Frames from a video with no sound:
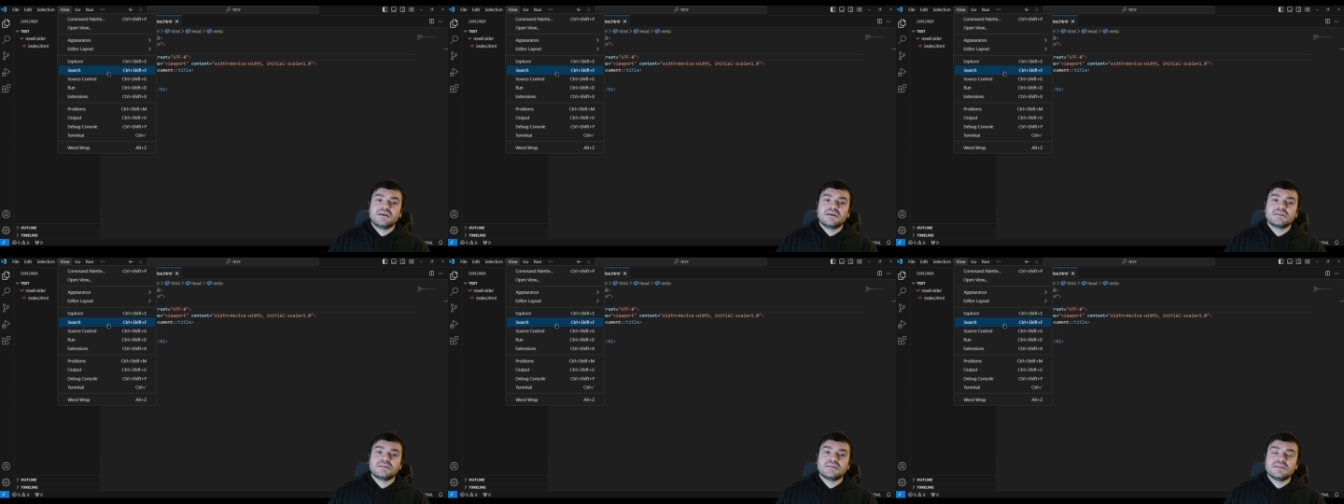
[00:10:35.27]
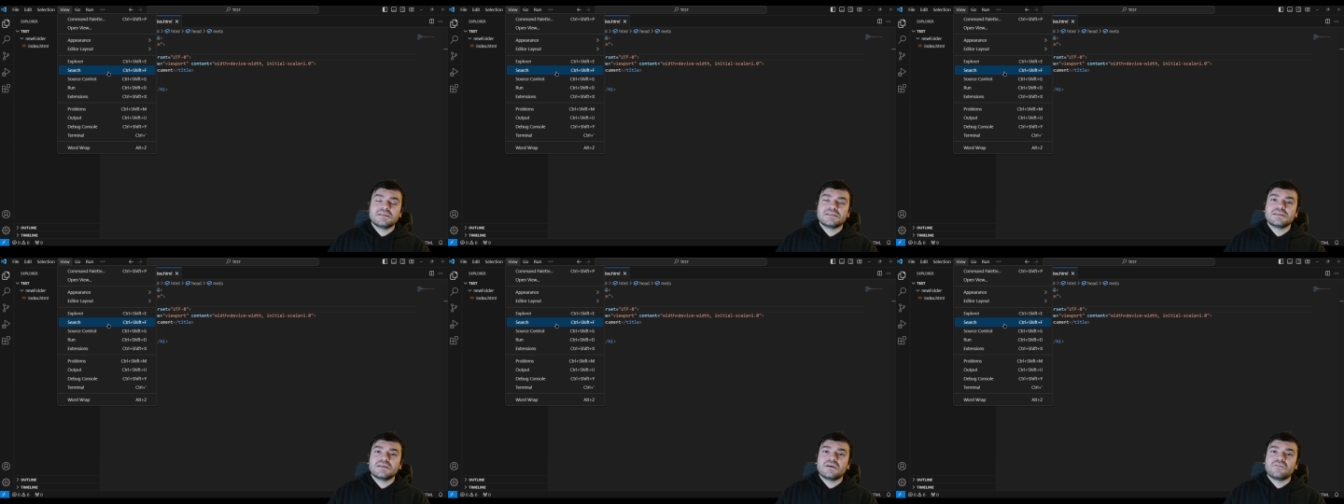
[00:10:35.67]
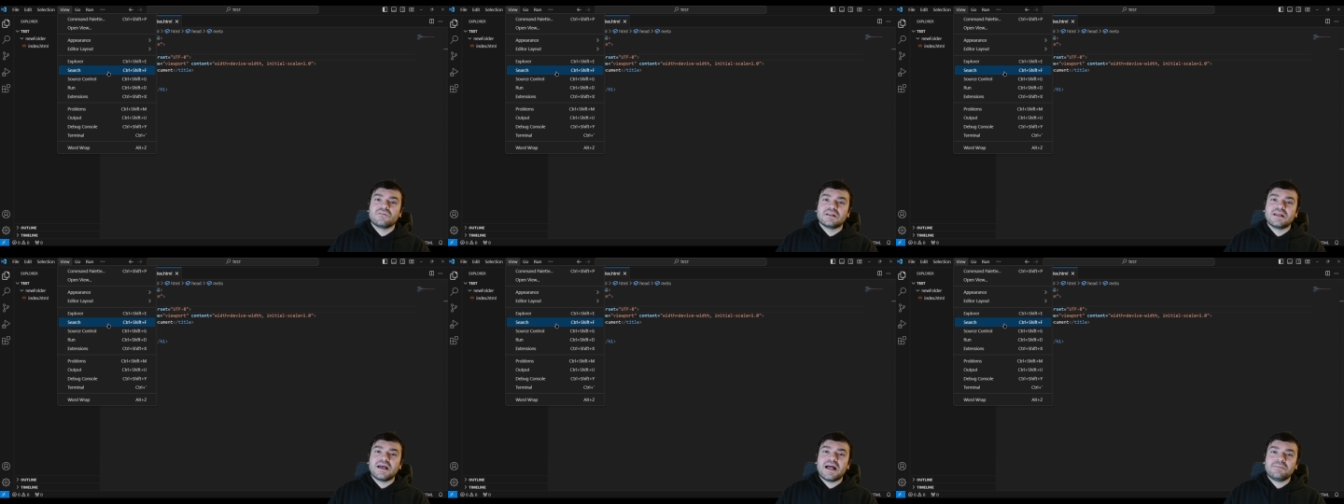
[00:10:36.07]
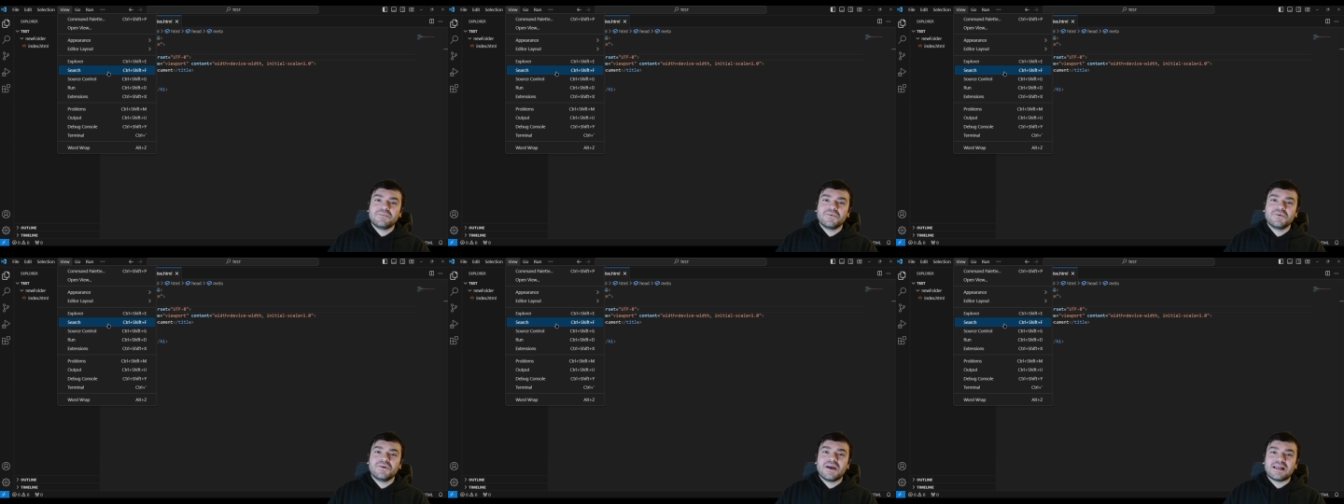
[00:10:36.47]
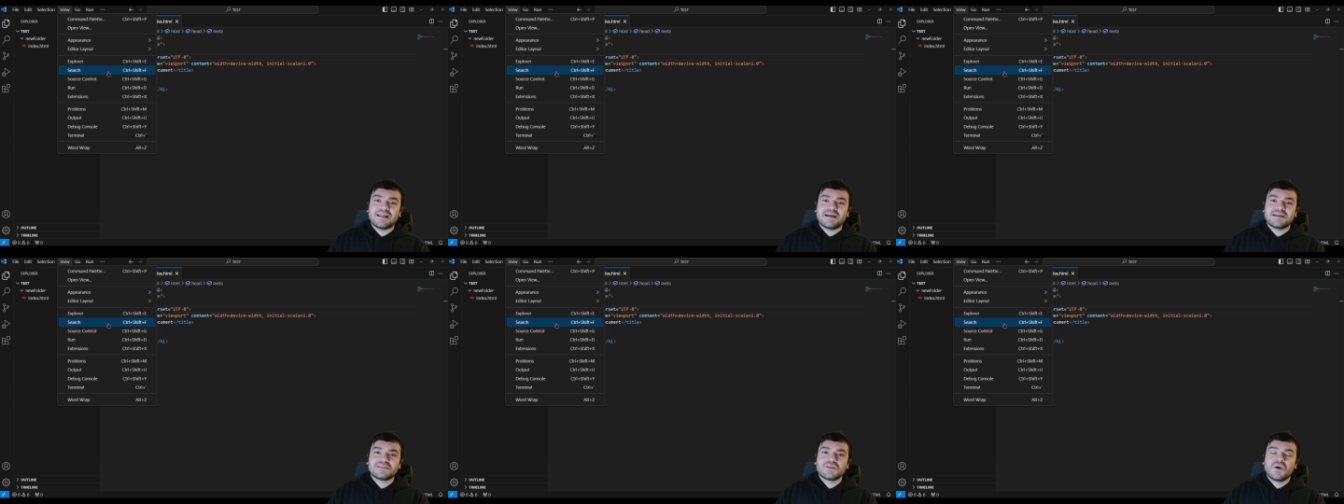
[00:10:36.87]
This will help you a
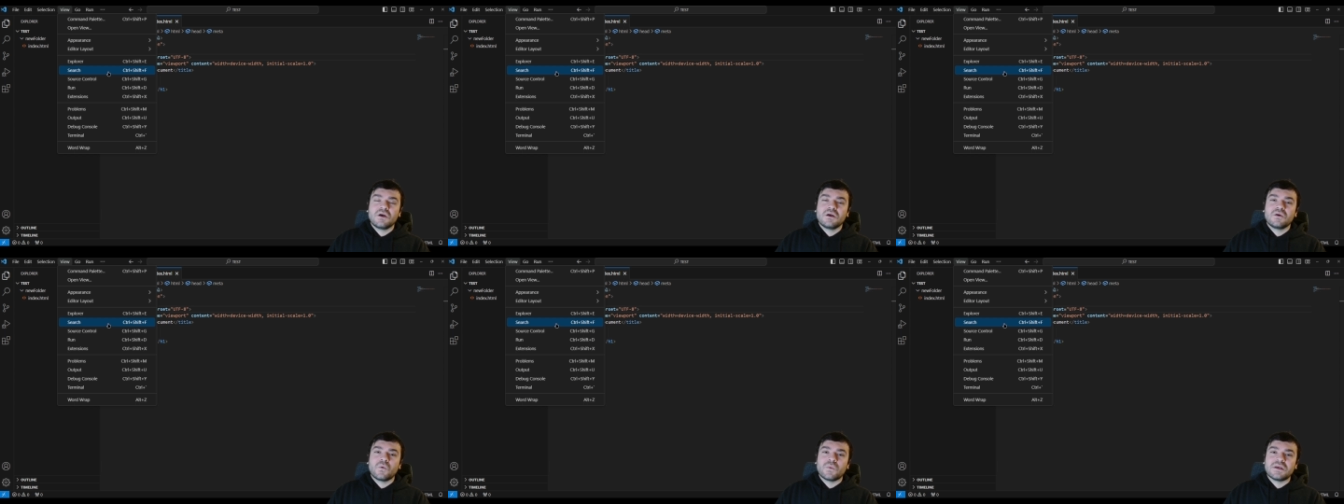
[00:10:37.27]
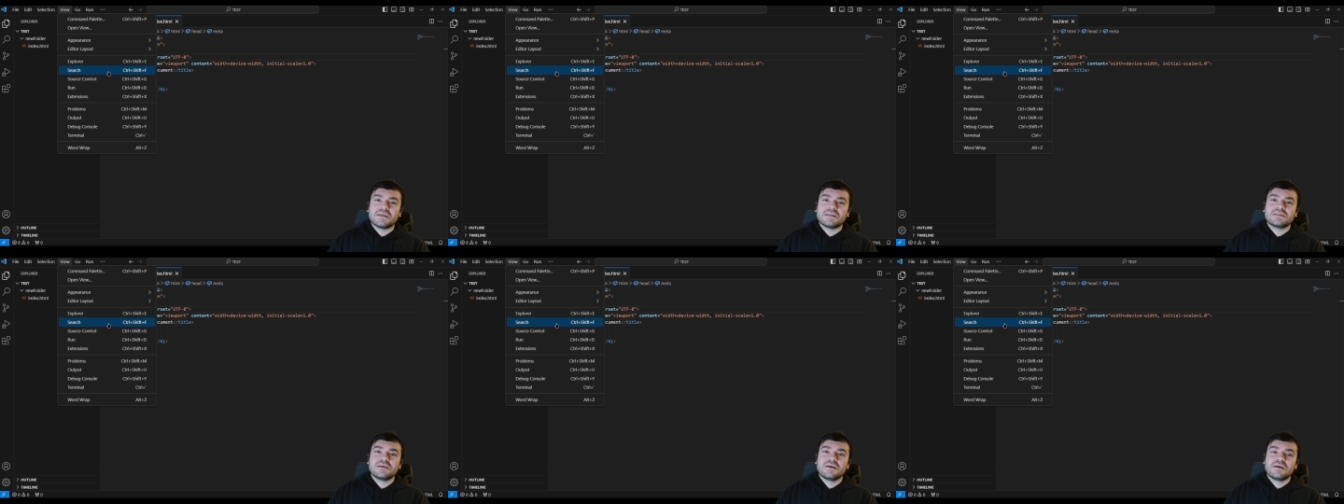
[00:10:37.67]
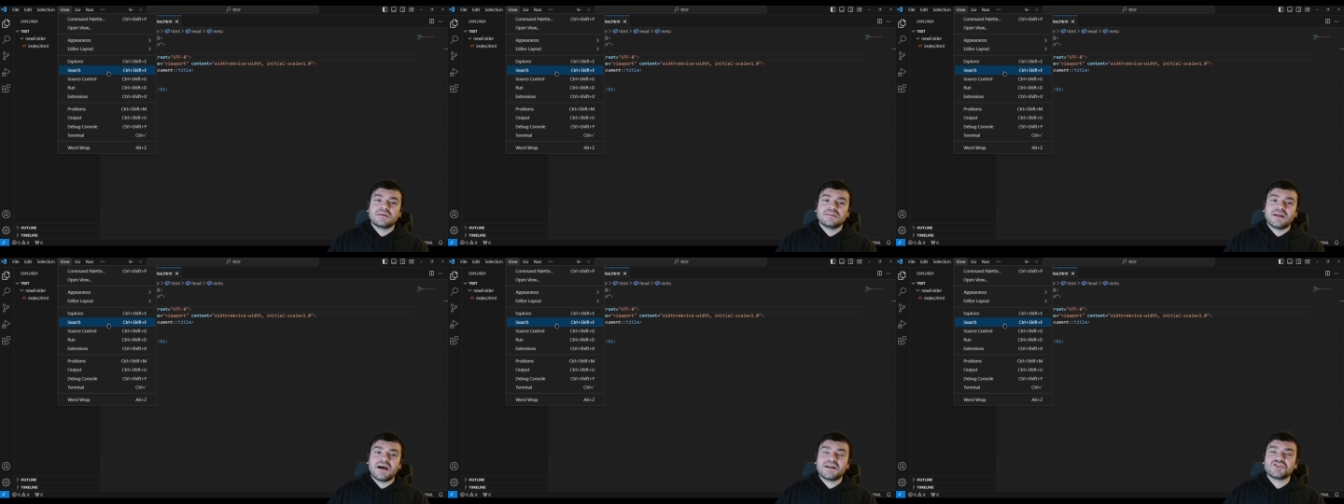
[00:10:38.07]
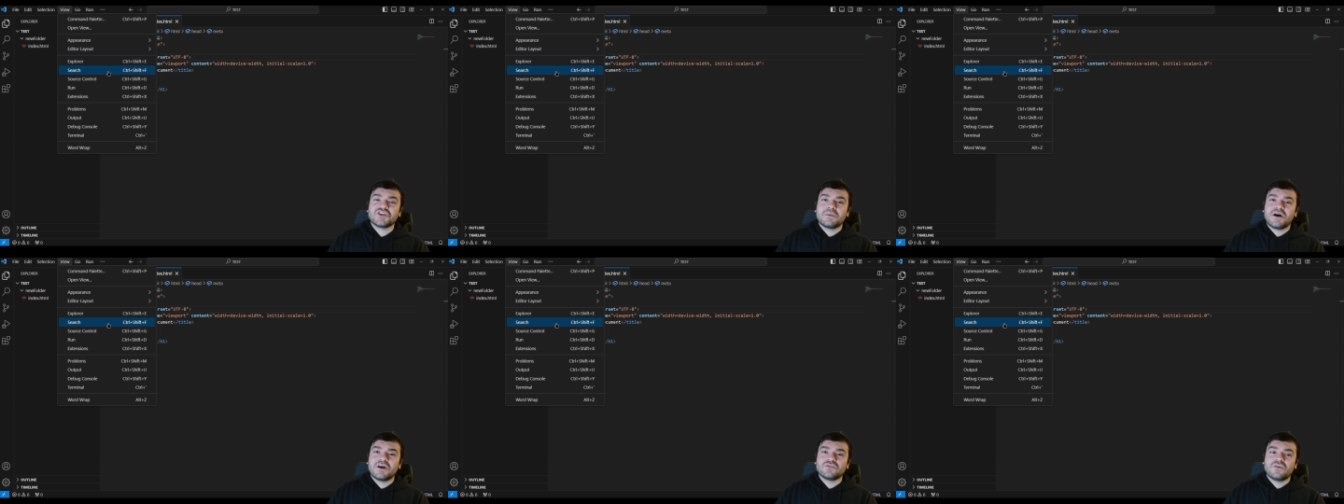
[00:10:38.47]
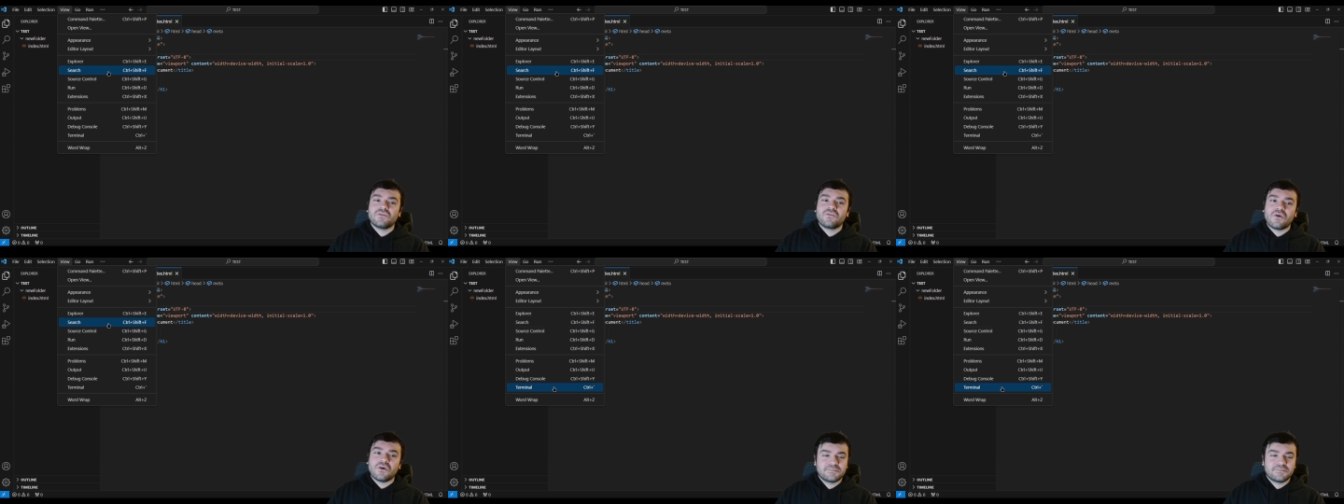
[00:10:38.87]
lot with large amount of
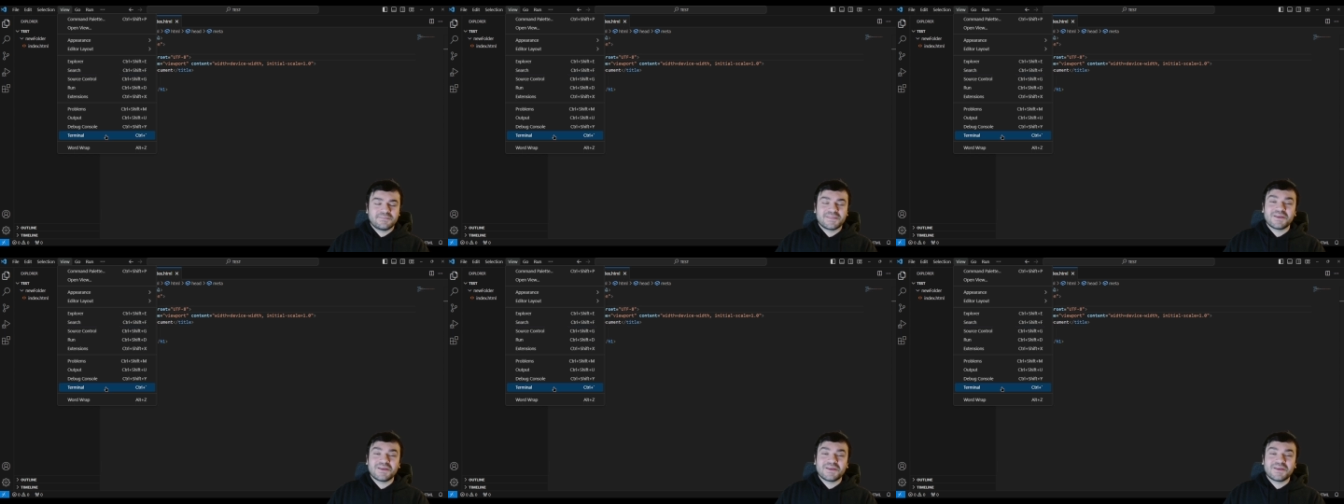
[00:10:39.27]
code.